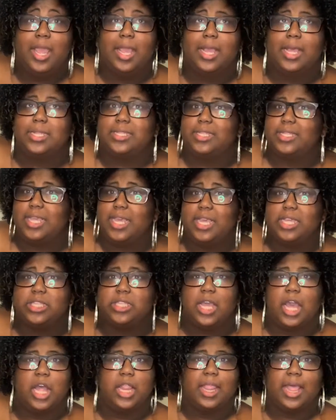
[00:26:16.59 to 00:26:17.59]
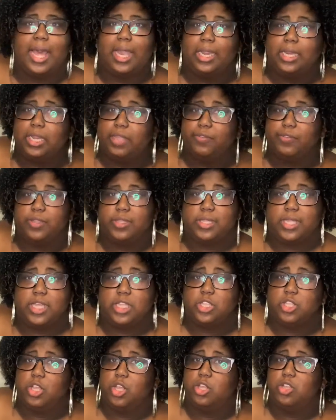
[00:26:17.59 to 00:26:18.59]
because a lot of different
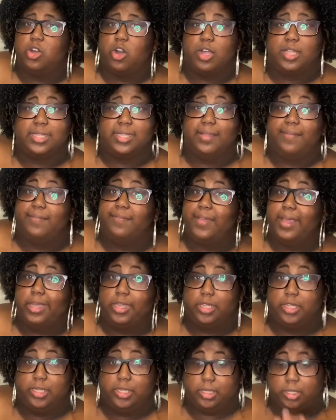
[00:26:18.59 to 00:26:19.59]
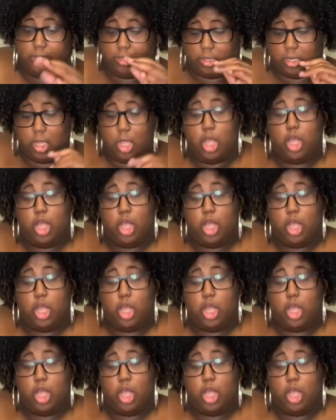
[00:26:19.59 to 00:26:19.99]
things can cause infections.